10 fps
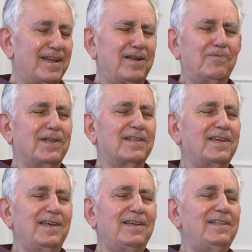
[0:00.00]
And what
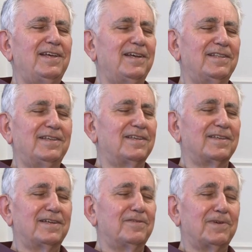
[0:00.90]
King did,
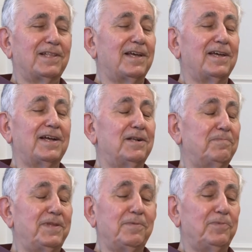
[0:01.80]
and what I
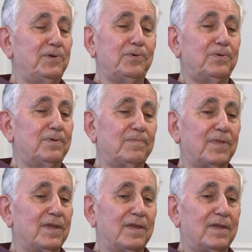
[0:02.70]
helped him do,
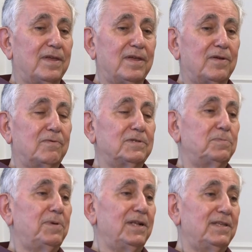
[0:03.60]
was
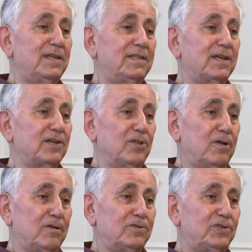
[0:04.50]
build the
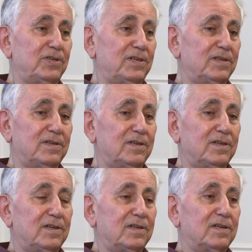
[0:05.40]
technology
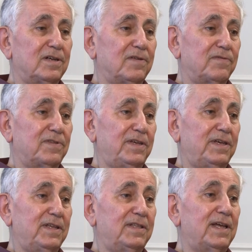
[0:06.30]
of
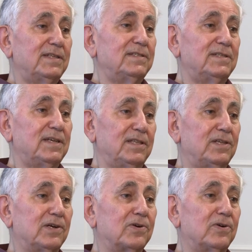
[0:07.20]
the dense
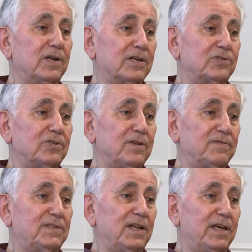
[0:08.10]
interconnection of
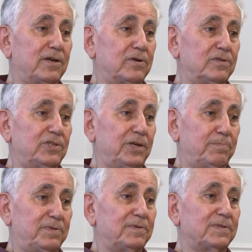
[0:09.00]
silicon
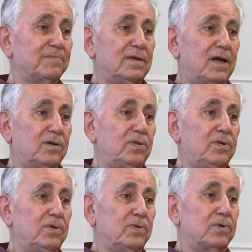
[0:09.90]
chips. How do
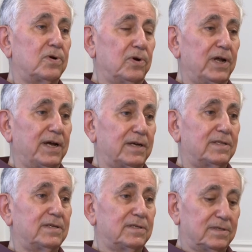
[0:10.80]
you
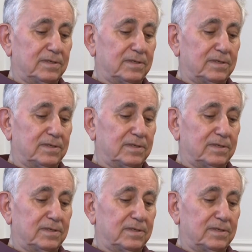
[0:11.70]
connect